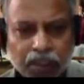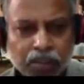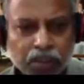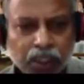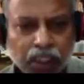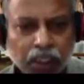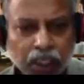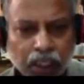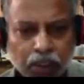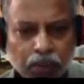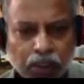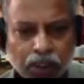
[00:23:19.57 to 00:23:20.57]
Say
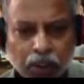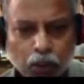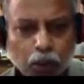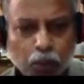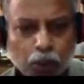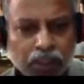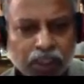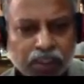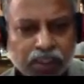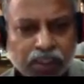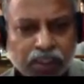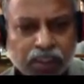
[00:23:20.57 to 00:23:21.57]
altogether robot
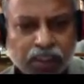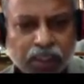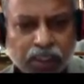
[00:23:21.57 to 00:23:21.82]
sensors,